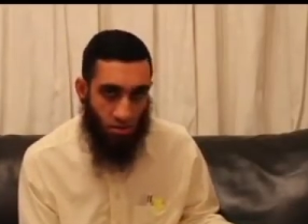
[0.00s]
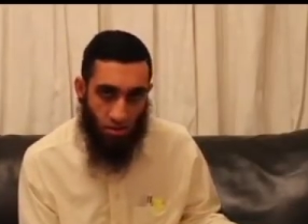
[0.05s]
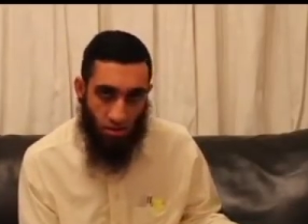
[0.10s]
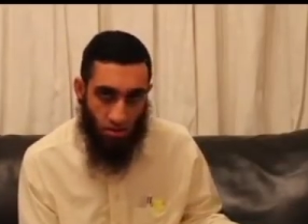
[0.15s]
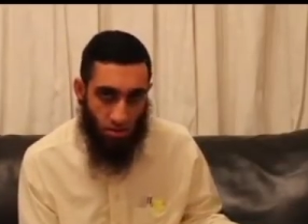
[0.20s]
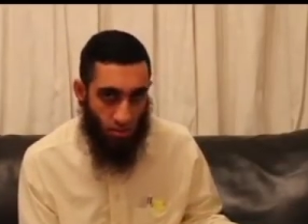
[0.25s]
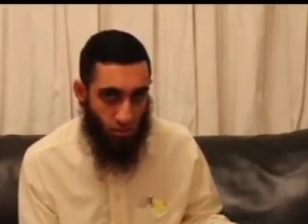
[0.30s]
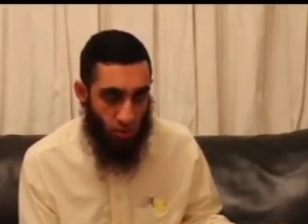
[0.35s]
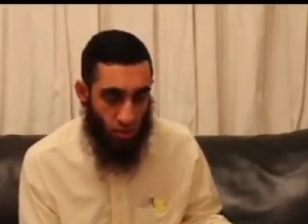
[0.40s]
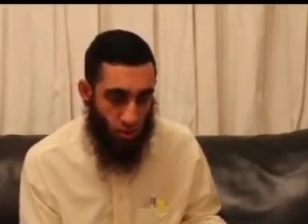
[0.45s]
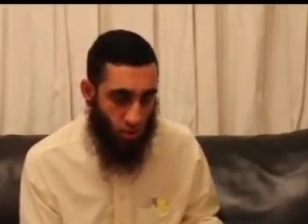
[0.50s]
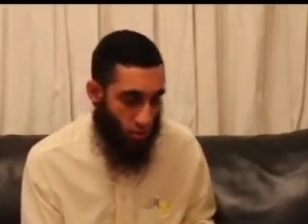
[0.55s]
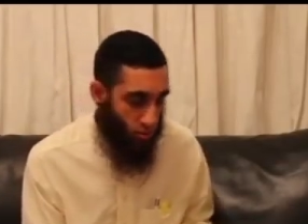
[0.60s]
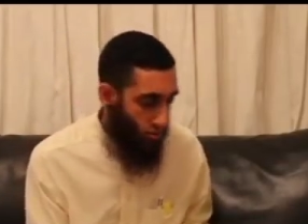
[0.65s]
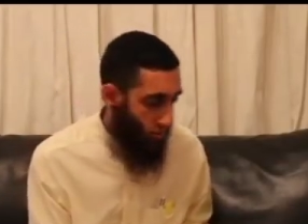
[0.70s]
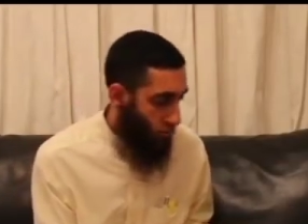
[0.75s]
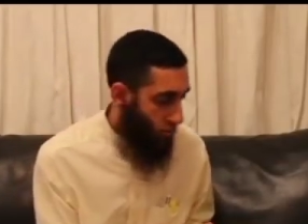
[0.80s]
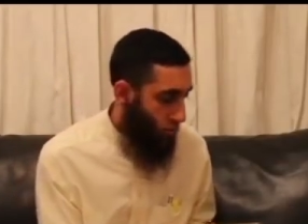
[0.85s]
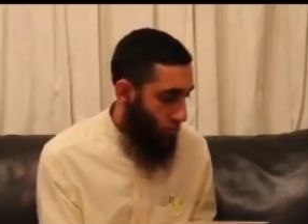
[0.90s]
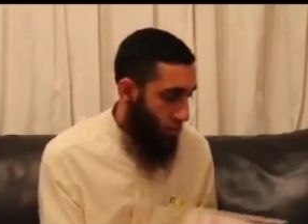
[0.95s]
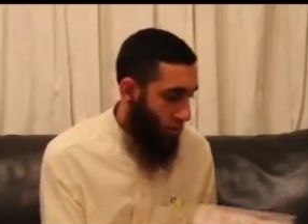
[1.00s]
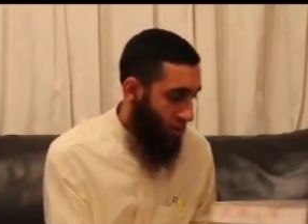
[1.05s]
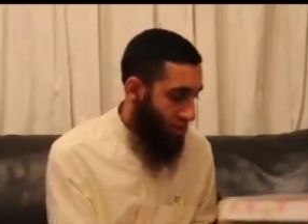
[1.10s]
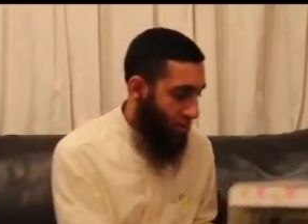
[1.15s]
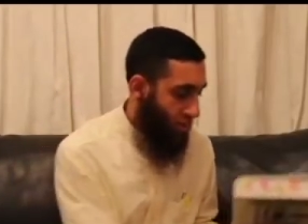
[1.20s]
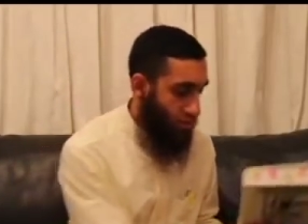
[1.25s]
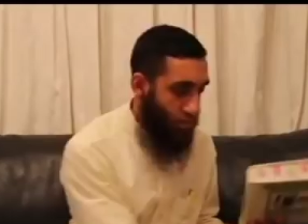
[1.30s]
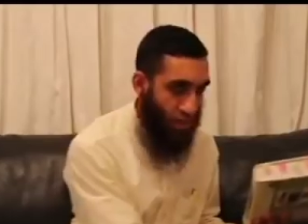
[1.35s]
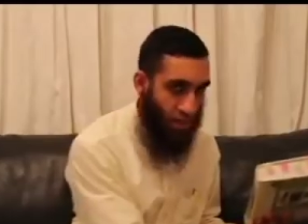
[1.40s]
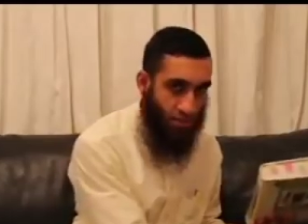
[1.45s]
It's up to you. If you want to
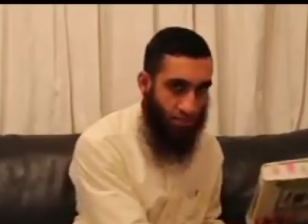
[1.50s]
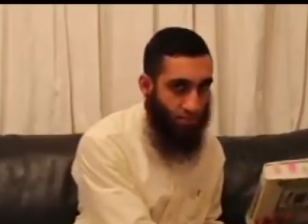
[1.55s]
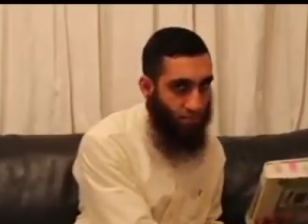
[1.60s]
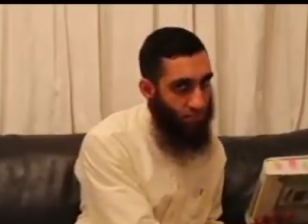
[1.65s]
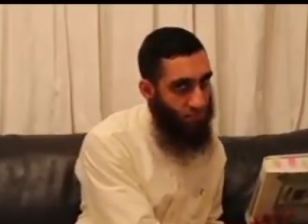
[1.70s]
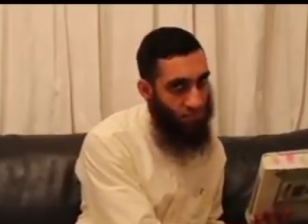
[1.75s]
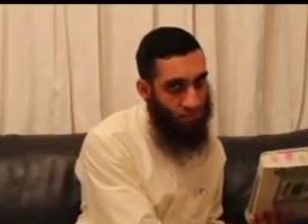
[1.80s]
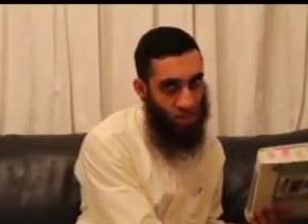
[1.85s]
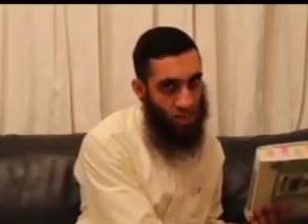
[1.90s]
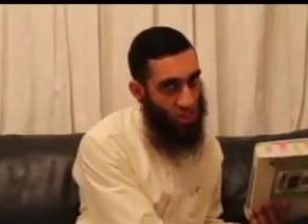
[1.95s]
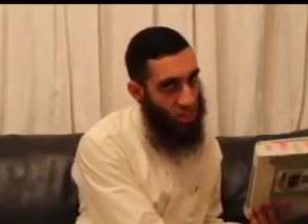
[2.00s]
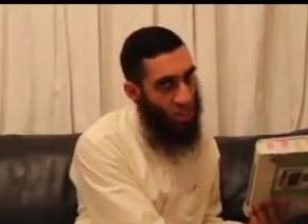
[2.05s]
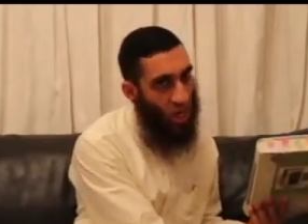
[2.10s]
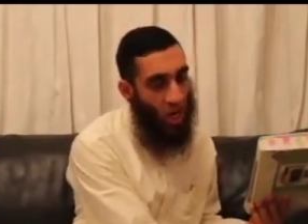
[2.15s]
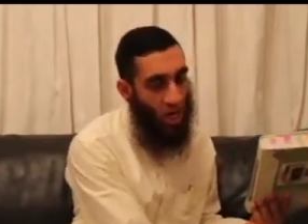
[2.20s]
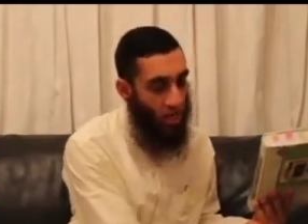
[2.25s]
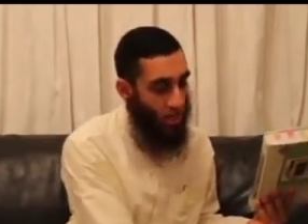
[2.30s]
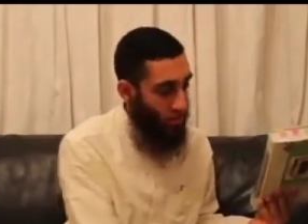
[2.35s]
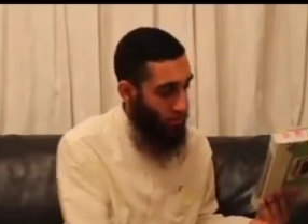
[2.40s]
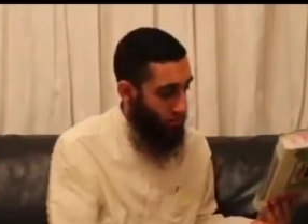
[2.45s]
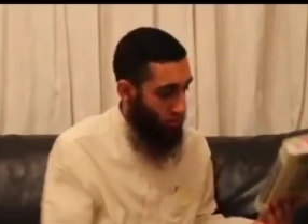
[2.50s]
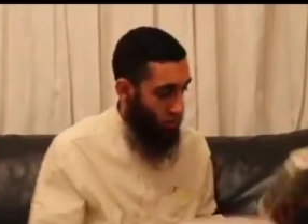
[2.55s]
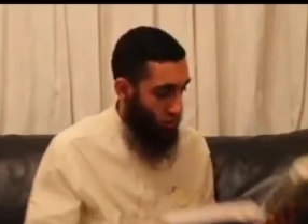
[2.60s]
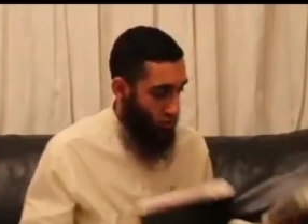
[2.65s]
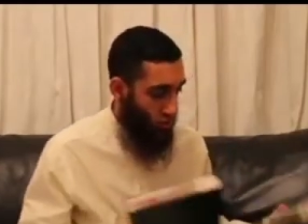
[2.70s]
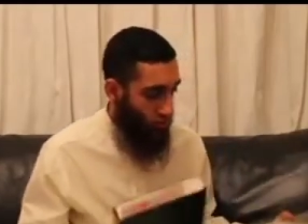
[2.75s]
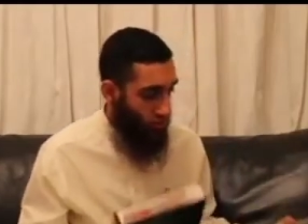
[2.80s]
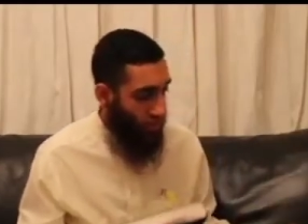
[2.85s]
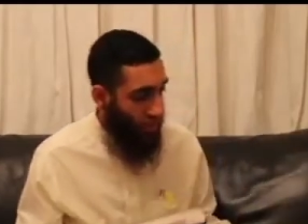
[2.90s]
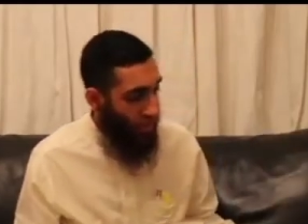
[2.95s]
accept that, it's entirely up to you.